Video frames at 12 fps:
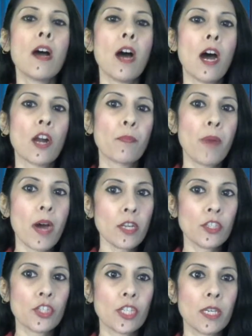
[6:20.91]
our
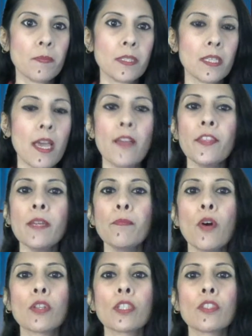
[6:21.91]
partnerships, and the
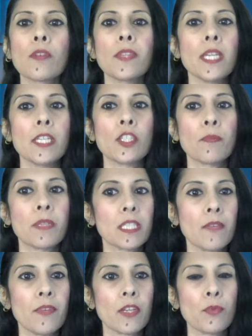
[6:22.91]
importance of the
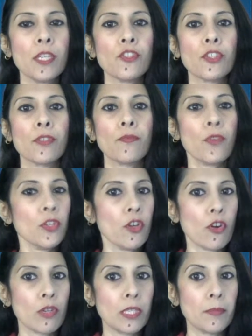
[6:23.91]
Indo-Pacific region for
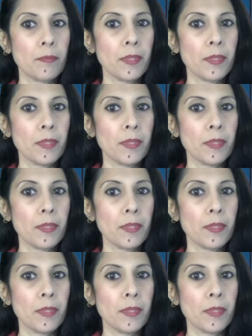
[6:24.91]
Europe.